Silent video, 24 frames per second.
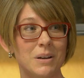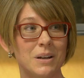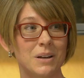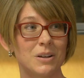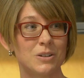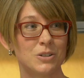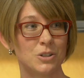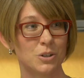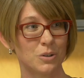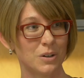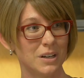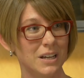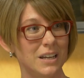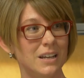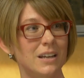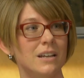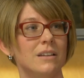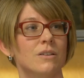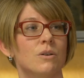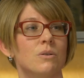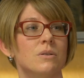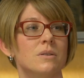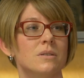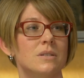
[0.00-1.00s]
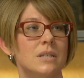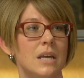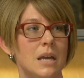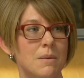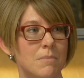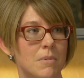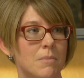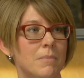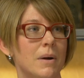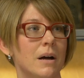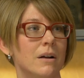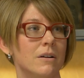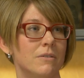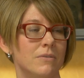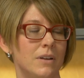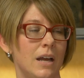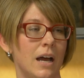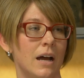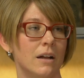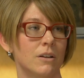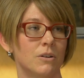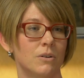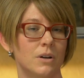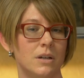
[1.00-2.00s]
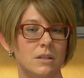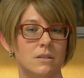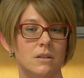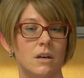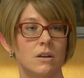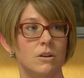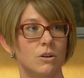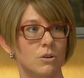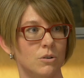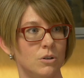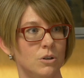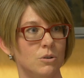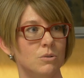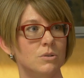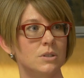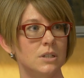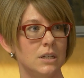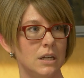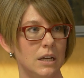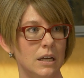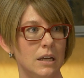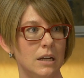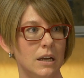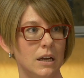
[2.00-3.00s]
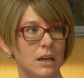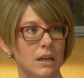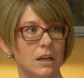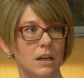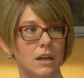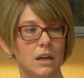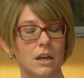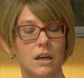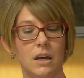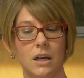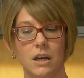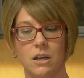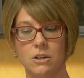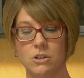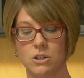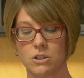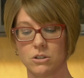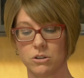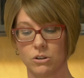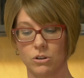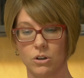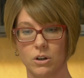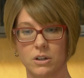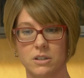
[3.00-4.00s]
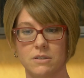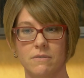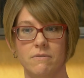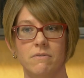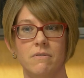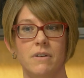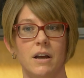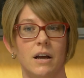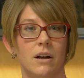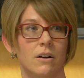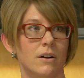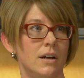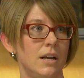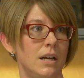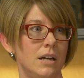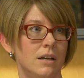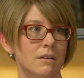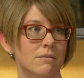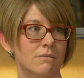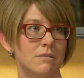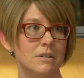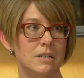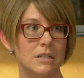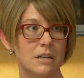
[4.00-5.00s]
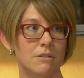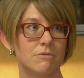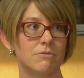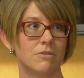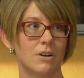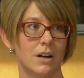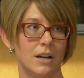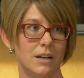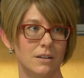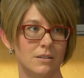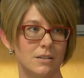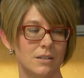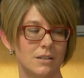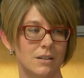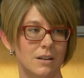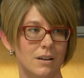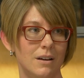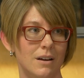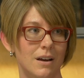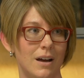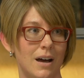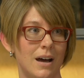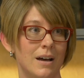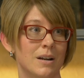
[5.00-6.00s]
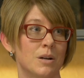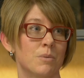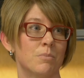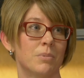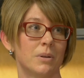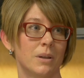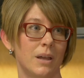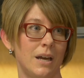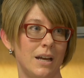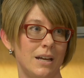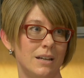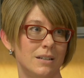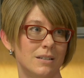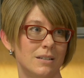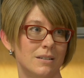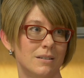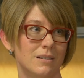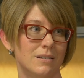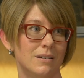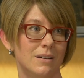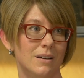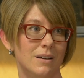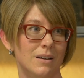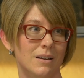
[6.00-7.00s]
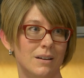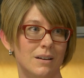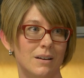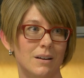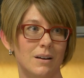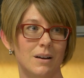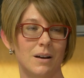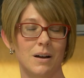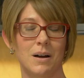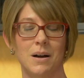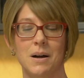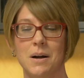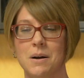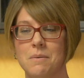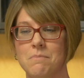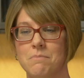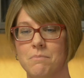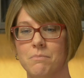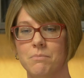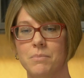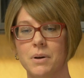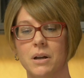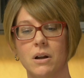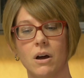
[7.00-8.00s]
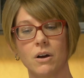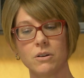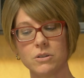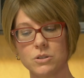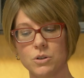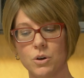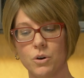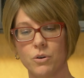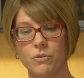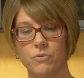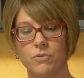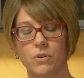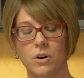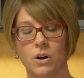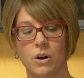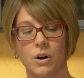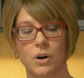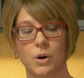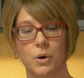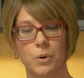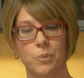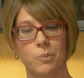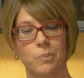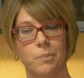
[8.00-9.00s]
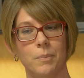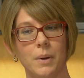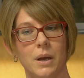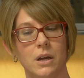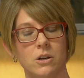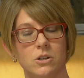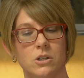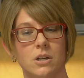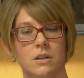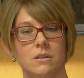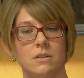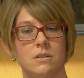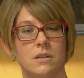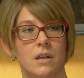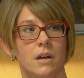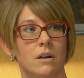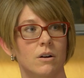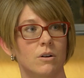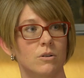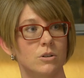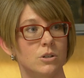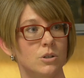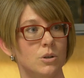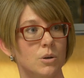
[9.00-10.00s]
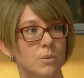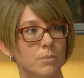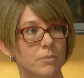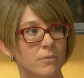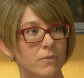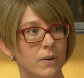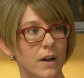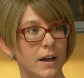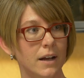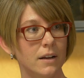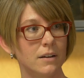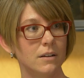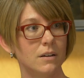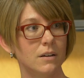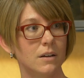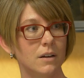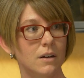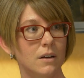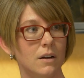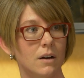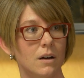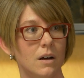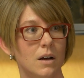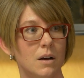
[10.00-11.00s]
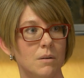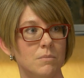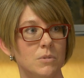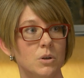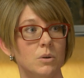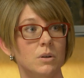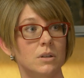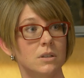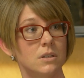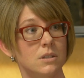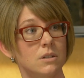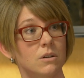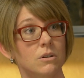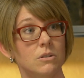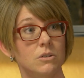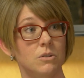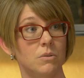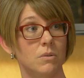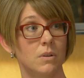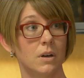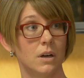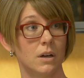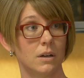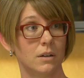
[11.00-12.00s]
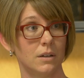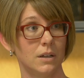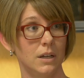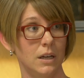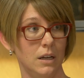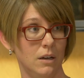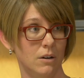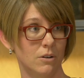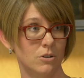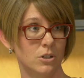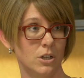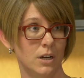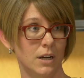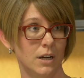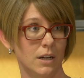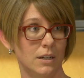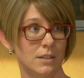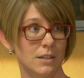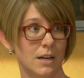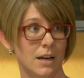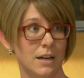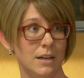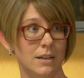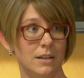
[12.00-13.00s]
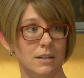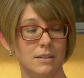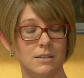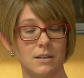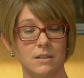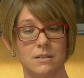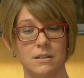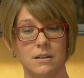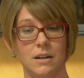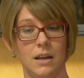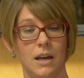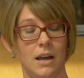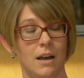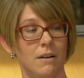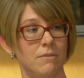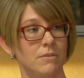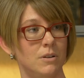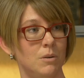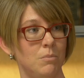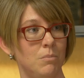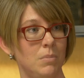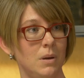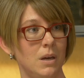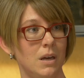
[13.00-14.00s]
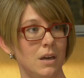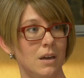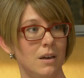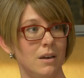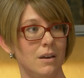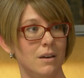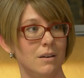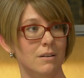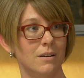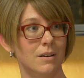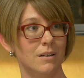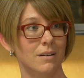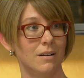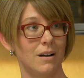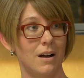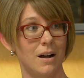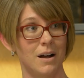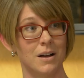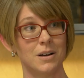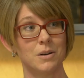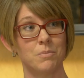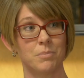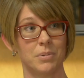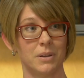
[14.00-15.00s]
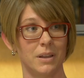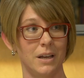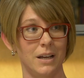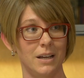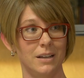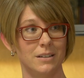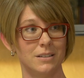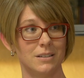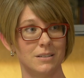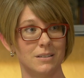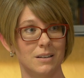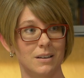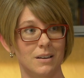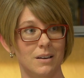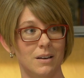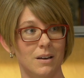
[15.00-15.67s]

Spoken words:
because you're eating those same amount of calories that you're used to eating. It just looks very different on a plate. But also for patients that are tube fed, you can still do the ketogenic diet. It doesn't have to be on a plate.